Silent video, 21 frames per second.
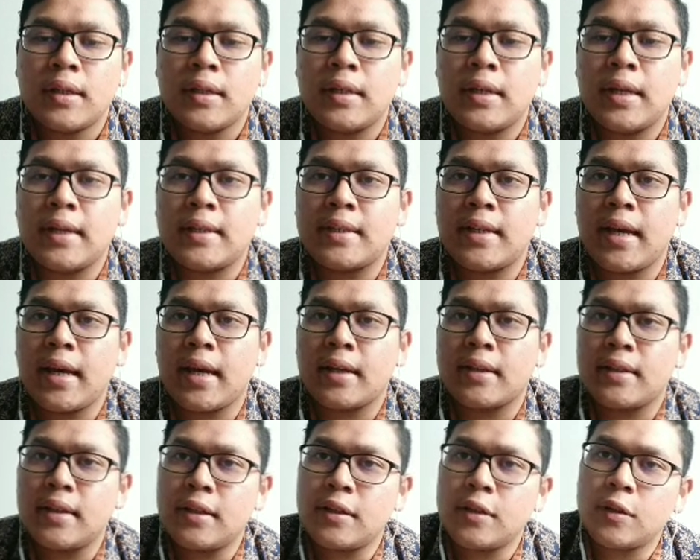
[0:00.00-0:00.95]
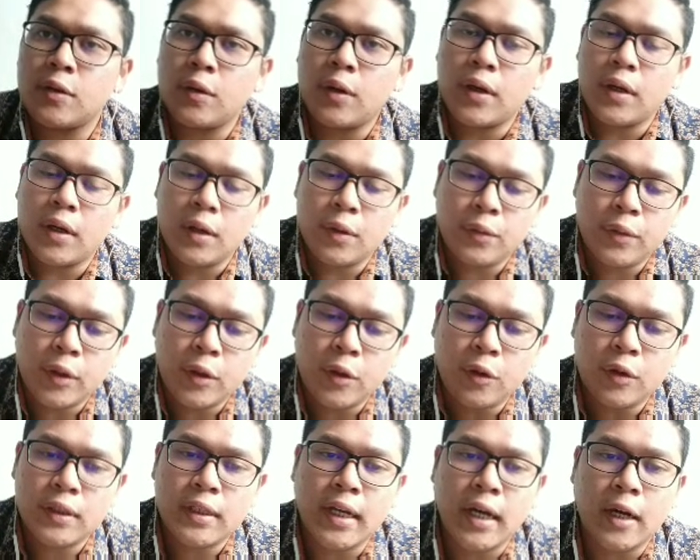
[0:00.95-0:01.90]
the Z-axis, we
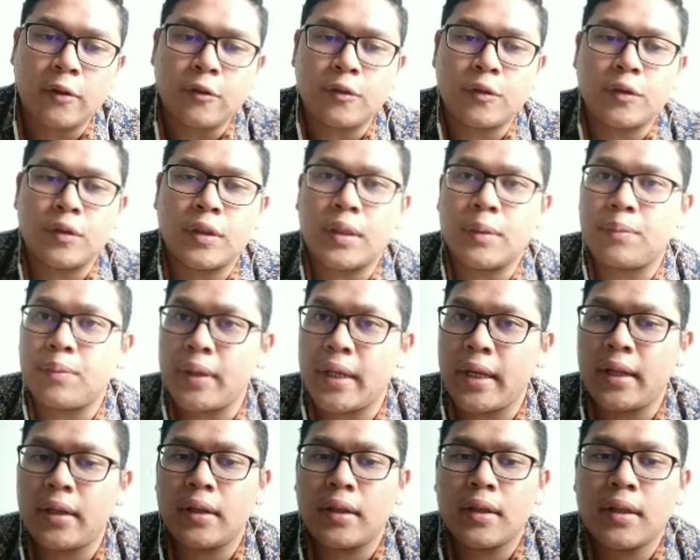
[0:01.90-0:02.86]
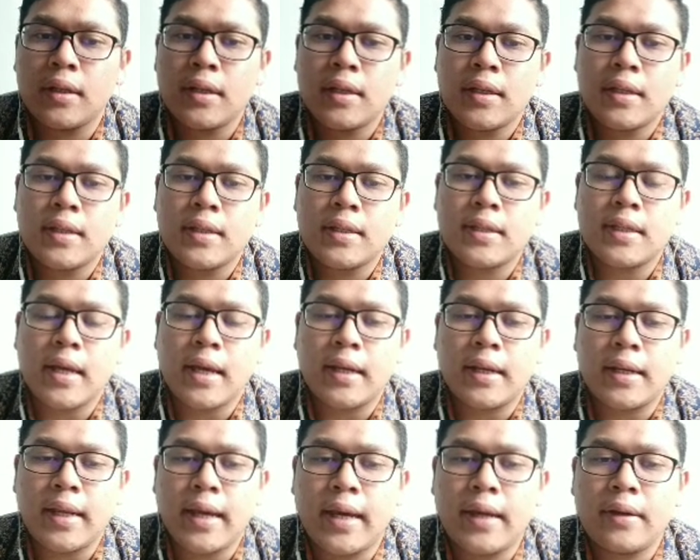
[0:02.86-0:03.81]
go down to the plate,
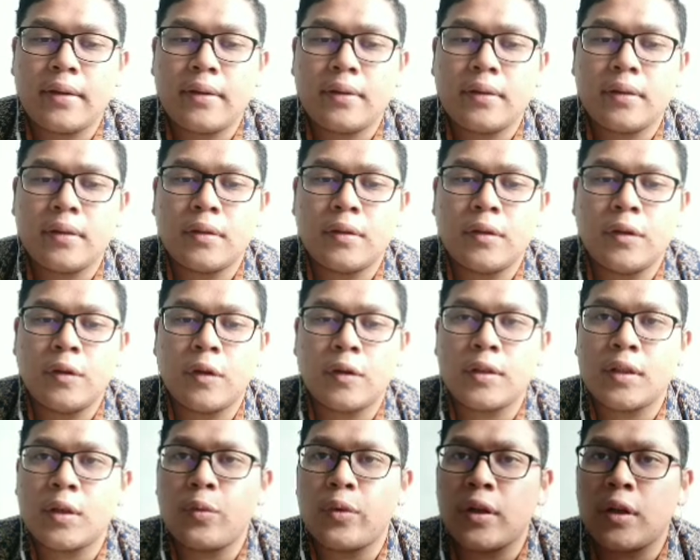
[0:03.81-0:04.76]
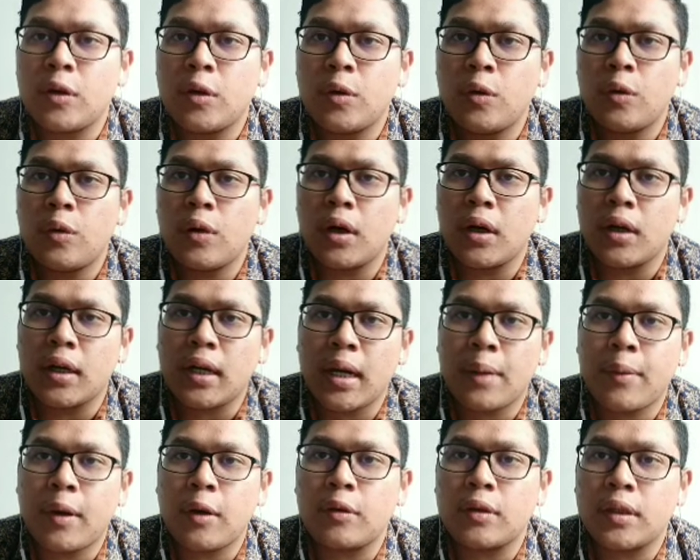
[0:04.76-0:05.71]
and then the nozzle will
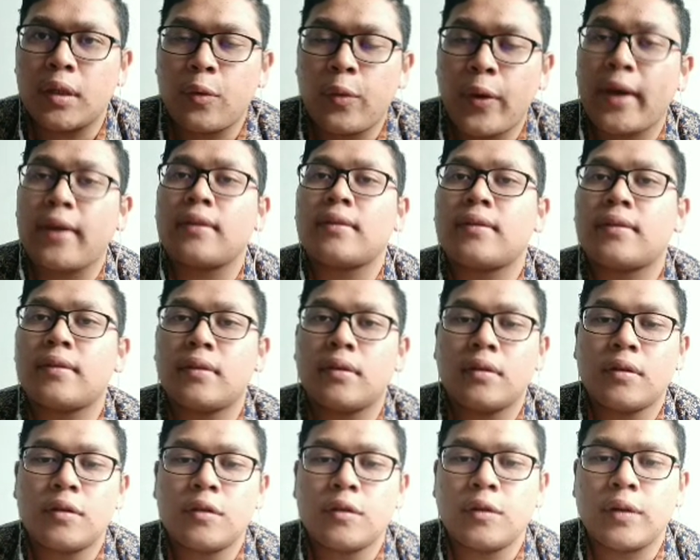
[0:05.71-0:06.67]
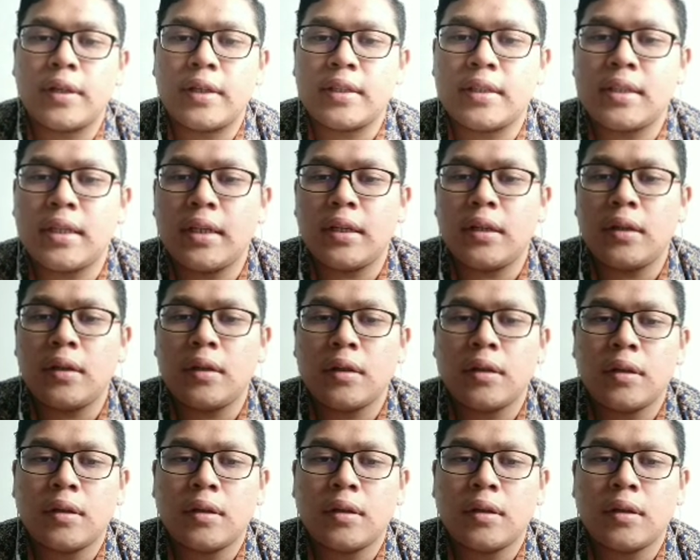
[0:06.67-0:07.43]
come out the wax. So easily.